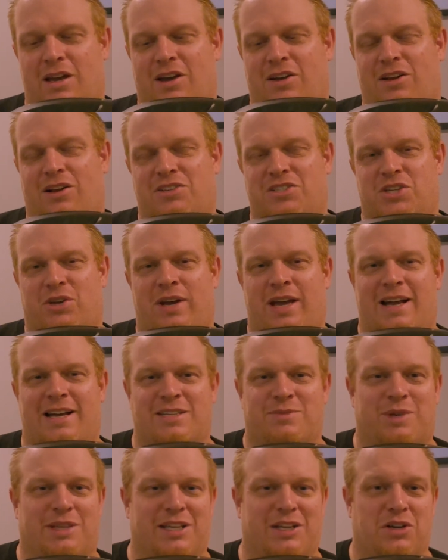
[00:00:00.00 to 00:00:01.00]
It also
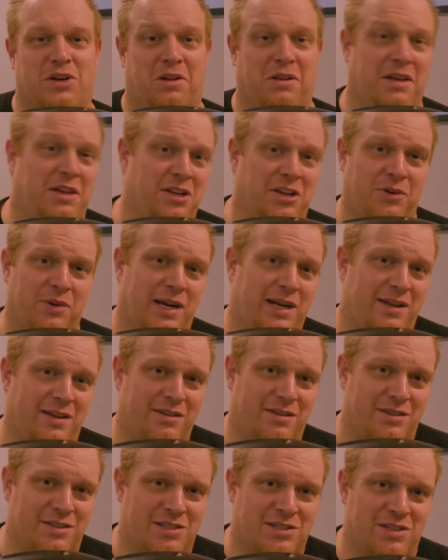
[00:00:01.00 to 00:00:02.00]
has what they call
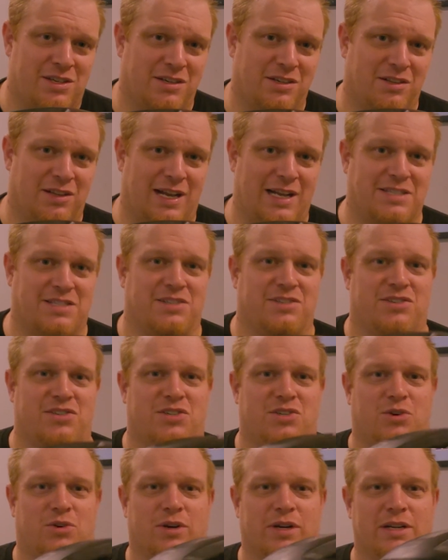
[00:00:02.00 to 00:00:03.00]
integrated sunglasses
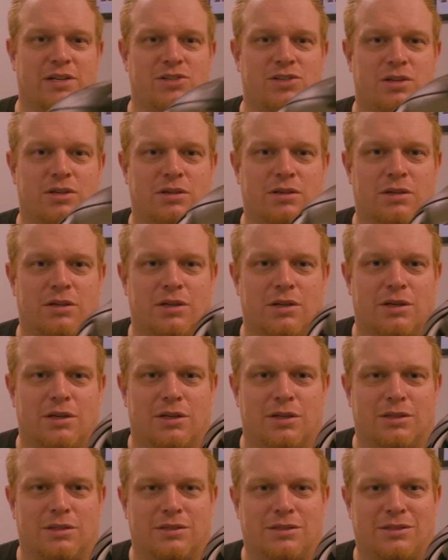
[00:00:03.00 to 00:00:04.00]
storage.
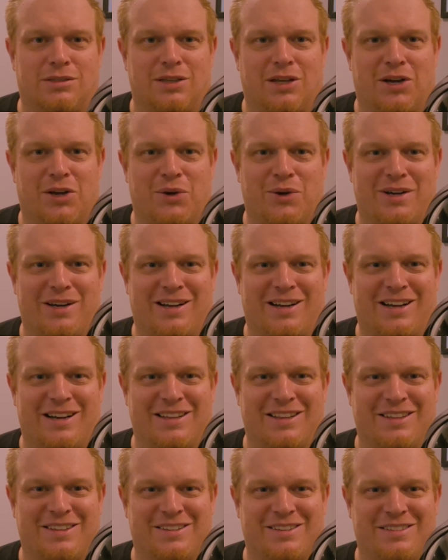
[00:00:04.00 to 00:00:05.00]

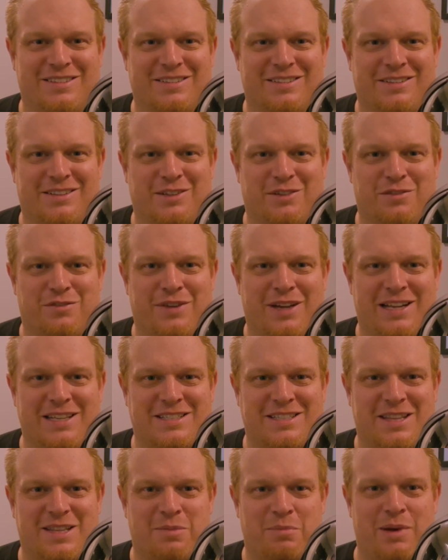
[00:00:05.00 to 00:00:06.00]
So little
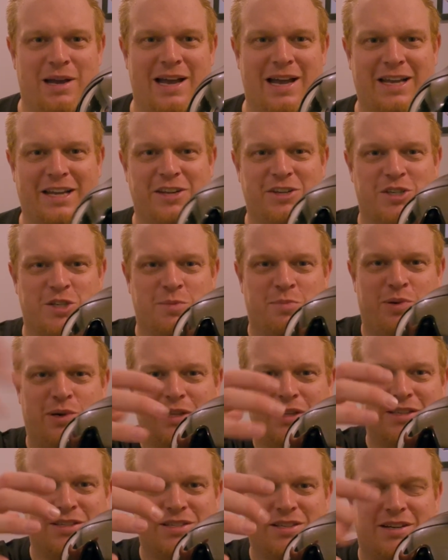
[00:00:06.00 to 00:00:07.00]
vents in the back, you just
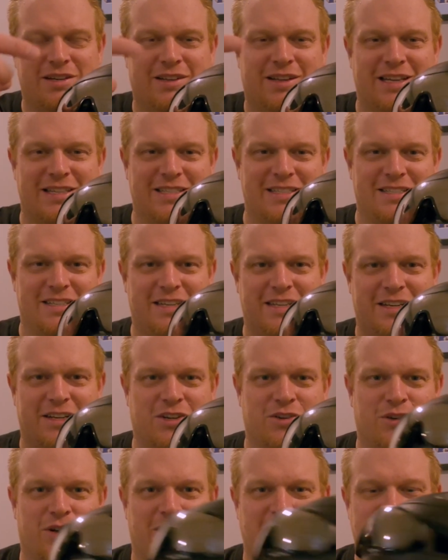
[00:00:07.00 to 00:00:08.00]
put the sunglasses in
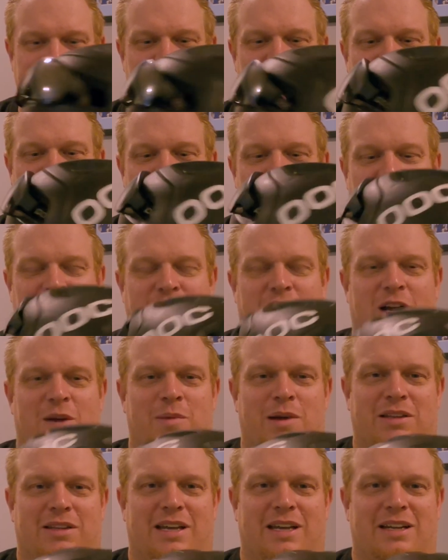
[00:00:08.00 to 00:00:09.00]
and cross them over, and I'll talk
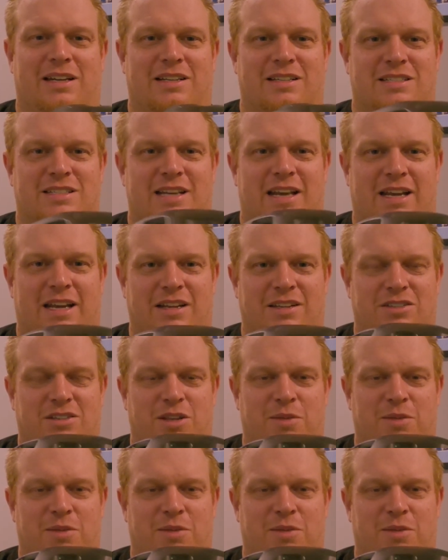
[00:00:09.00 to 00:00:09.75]
about that in a second.